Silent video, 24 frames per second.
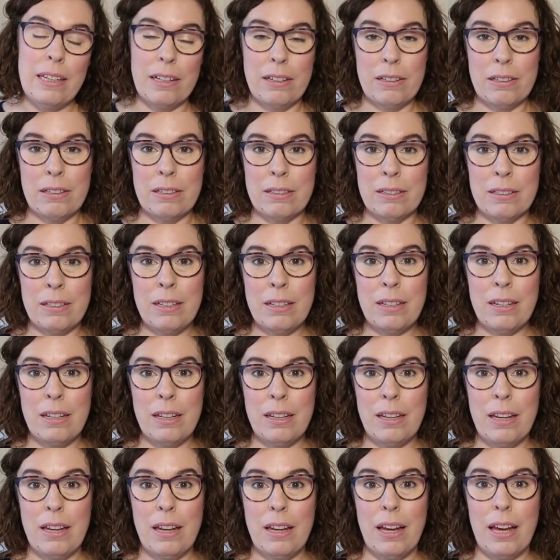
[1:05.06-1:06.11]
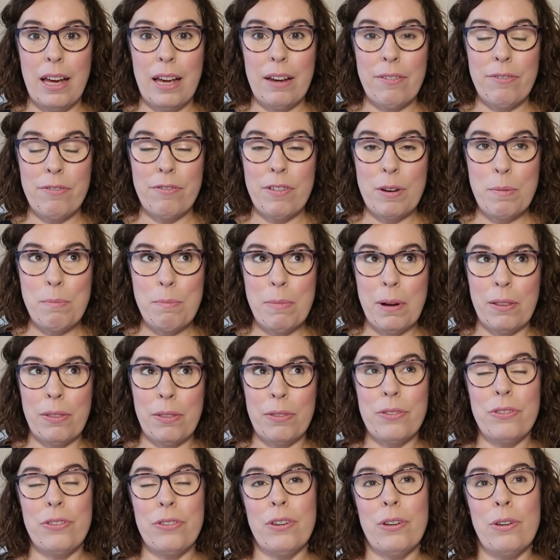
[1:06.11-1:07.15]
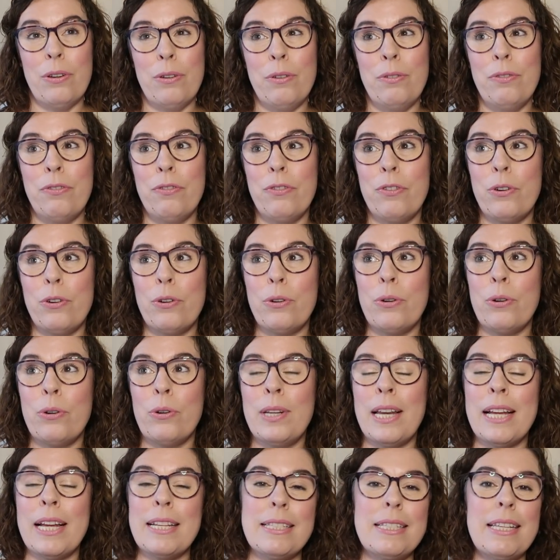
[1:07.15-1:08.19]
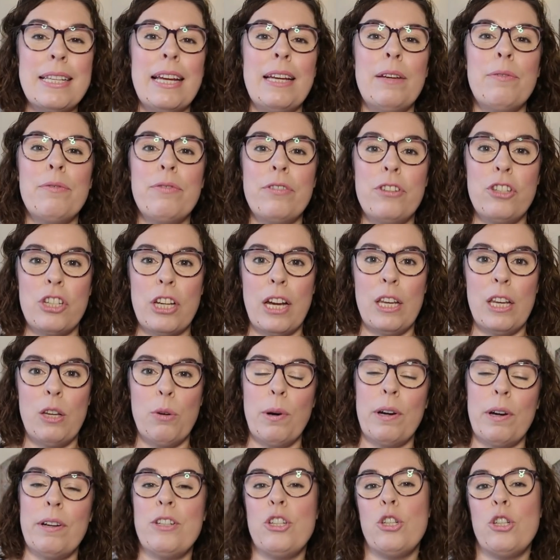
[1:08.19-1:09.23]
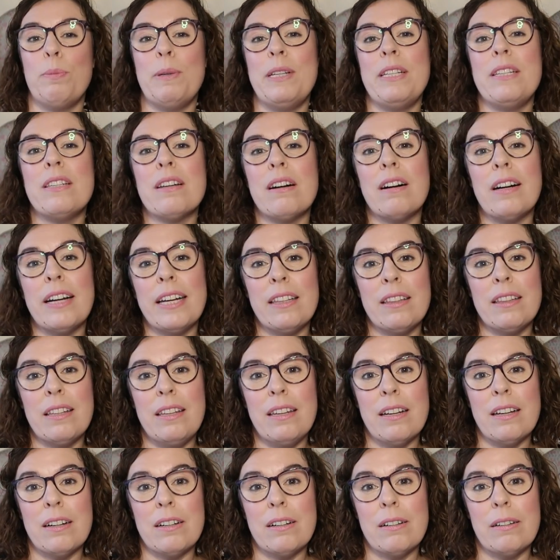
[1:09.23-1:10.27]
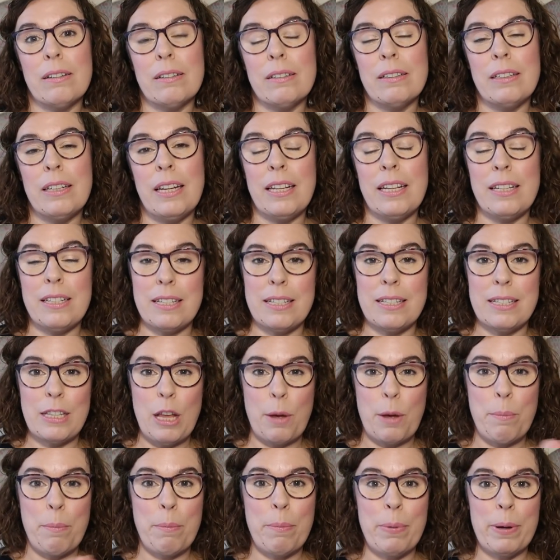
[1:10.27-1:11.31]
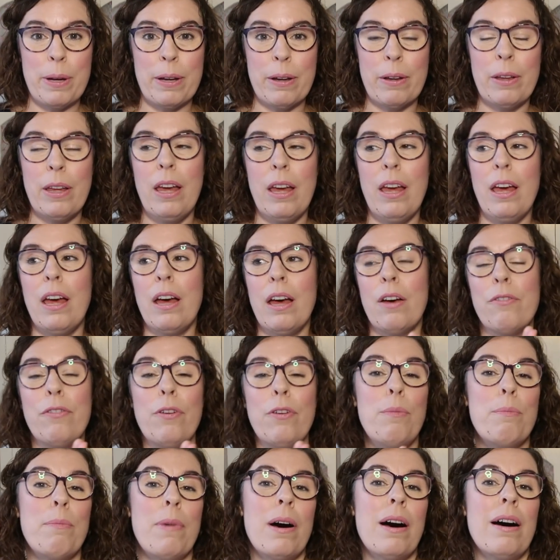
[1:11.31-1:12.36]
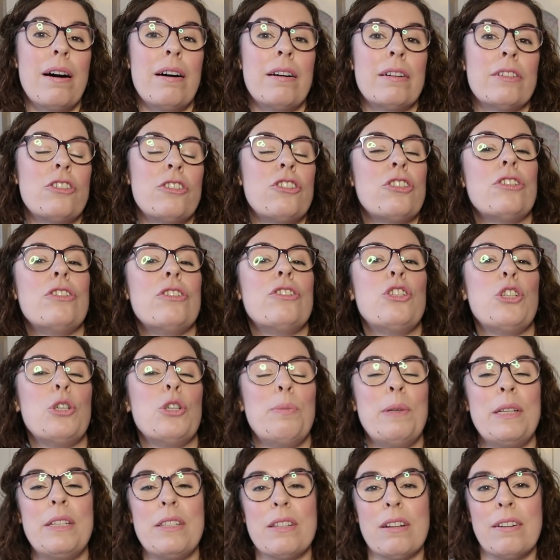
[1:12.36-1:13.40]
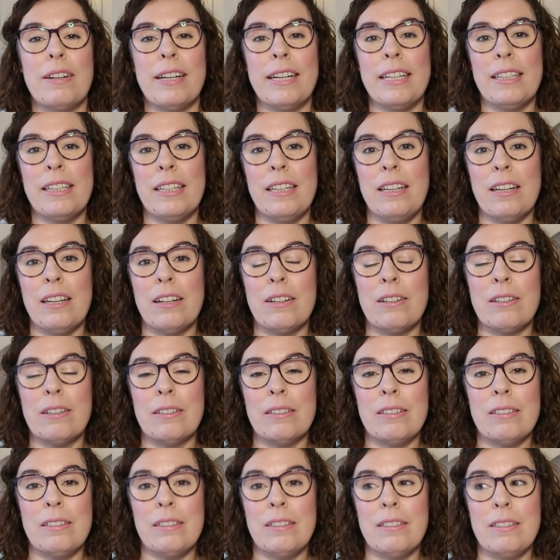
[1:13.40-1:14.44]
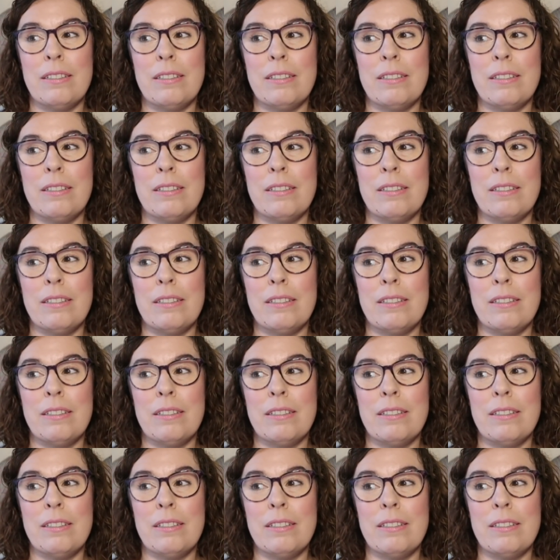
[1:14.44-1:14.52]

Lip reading: yarn every month. So for, let's say for January, she'll be dyeing the yarn in December. For March, she'll be dyeing the yarn